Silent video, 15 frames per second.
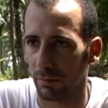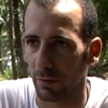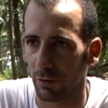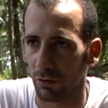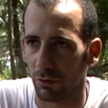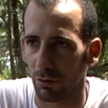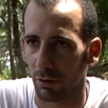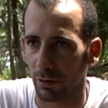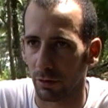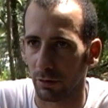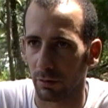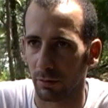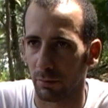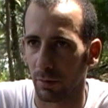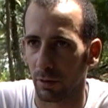his struggle
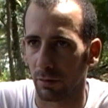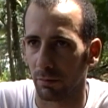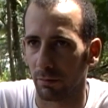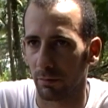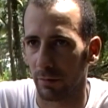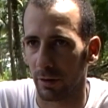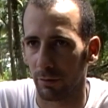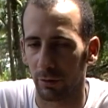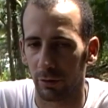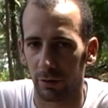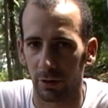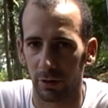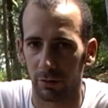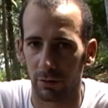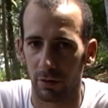and by
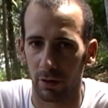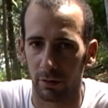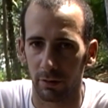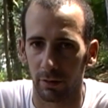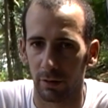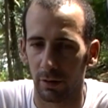everything he's done.